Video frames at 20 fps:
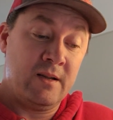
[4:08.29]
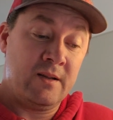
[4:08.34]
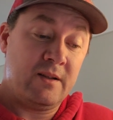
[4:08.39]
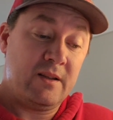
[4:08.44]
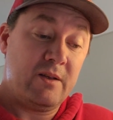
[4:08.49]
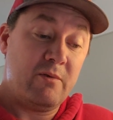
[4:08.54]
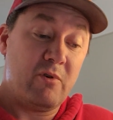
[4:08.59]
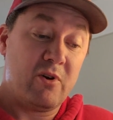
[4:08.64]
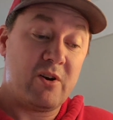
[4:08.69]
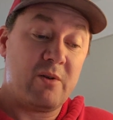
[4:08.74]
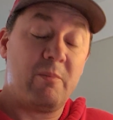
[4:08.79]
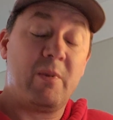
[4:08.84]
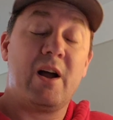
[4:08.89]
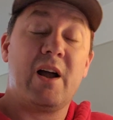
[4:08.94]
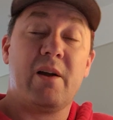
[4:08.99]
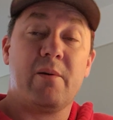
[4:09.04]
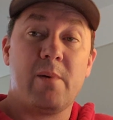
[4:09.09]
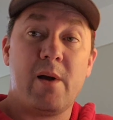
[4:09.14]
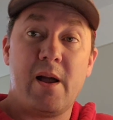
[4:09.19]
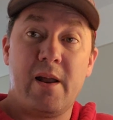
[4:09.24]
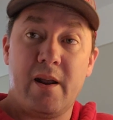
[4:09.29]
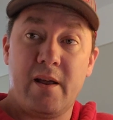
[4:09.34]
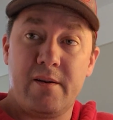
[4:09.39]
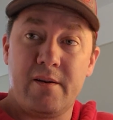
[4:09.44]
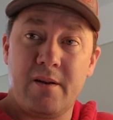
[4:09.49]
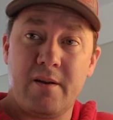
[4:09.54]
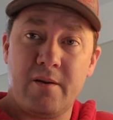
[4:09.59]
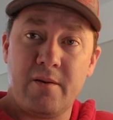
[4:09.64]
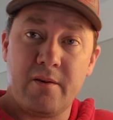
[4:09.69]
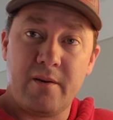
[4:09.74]
You wanted to buy right at
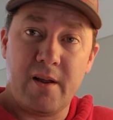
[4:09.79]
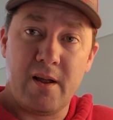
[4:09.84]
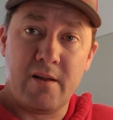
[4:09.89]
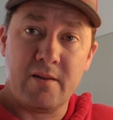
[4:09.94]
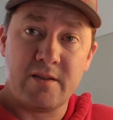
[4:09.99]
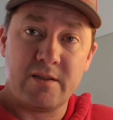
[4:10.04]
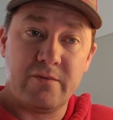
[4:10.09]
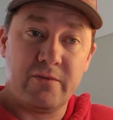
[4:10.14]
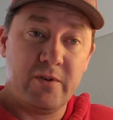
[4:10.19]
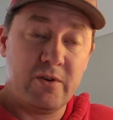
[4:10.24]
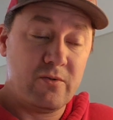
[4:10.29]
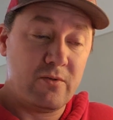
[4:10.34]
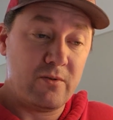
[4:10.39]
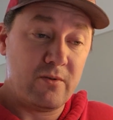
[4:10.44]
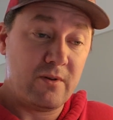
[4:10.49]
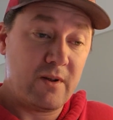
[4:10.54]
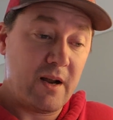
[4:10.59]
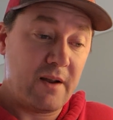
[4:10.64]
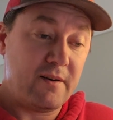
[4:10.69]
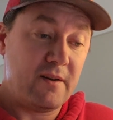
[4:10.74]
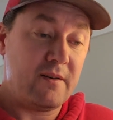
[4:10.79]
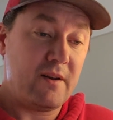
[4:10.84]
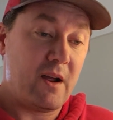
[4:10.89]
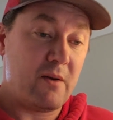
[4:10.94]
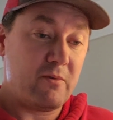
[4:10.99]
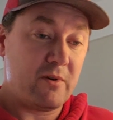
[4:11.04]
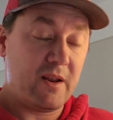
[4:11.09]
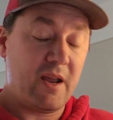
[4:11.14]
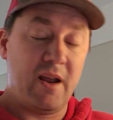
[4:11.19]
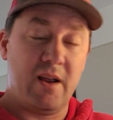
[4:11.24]
100 gallons of fuel, and then
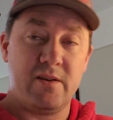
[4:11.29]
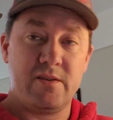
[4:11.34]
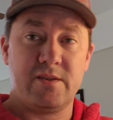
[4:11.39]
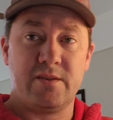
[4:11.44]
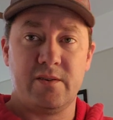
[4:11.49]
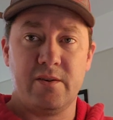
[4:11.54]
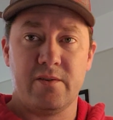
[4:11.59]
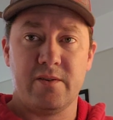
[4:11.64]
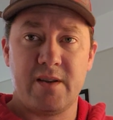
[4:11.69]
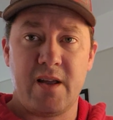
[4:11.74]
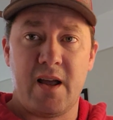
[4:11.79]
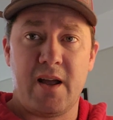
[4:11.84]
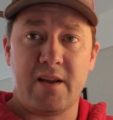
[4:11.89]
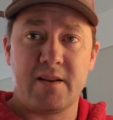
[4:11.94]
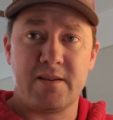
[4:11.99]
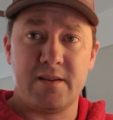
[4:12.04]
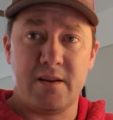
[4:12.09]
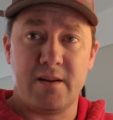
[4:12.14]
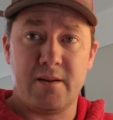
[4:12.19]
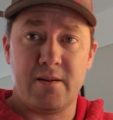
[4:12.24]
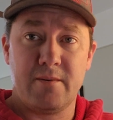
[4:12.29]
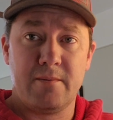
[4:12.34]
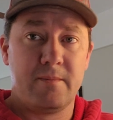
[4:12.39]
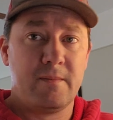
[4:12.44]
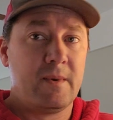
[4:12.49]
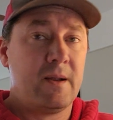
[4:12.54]
that would cancel your tax out.